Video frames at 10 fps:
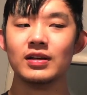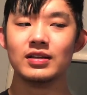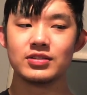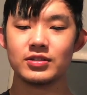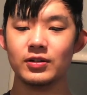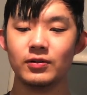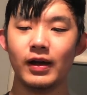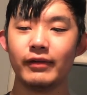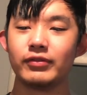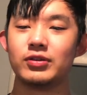So
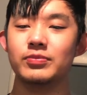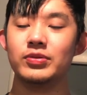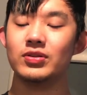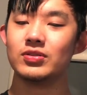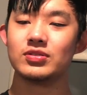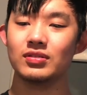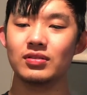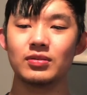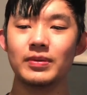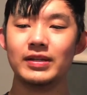every computer is a
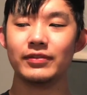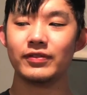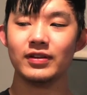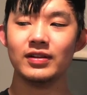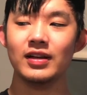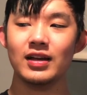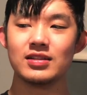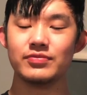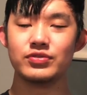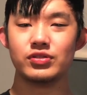little bit different, as
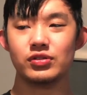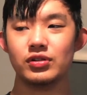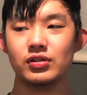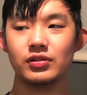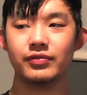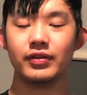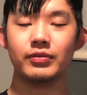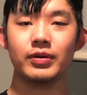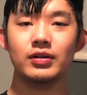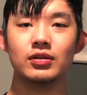I'm sure you're very
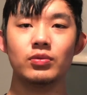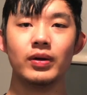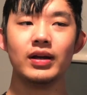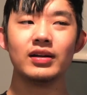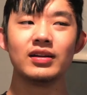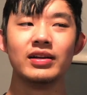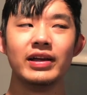well aware.